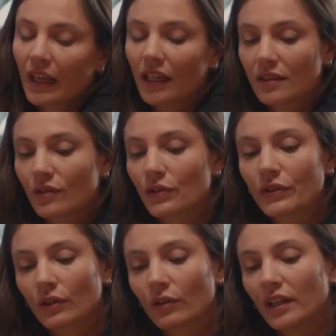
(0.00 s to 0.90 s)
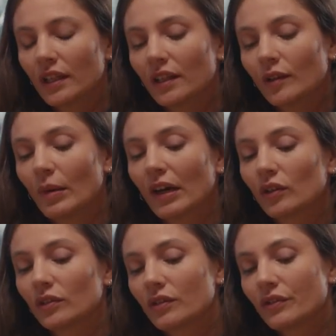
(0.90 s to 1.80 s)
it's the story
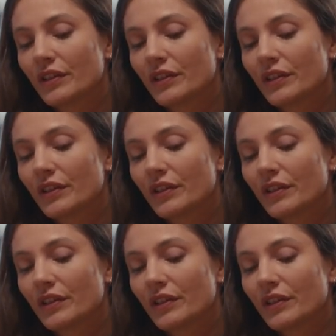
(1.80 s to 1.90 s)
about